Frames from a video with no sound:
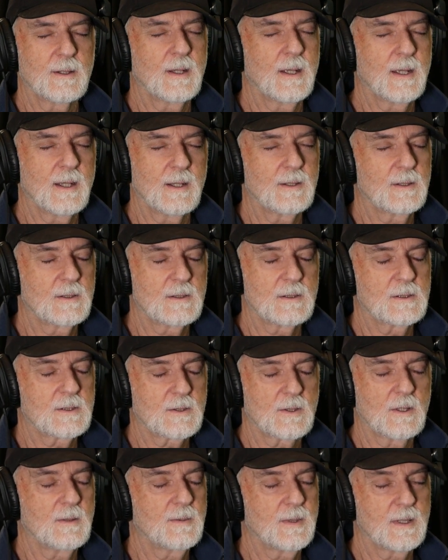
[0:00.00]
know how you
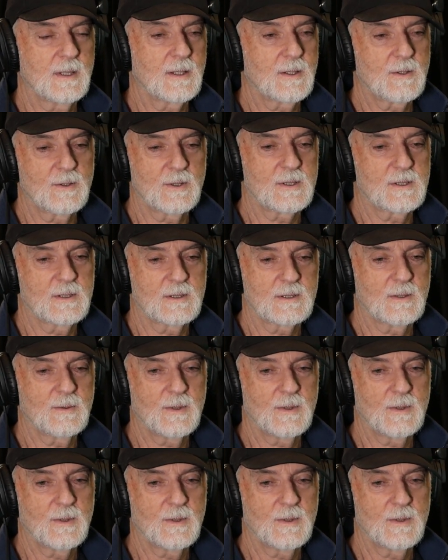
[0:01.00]
describe any Christians,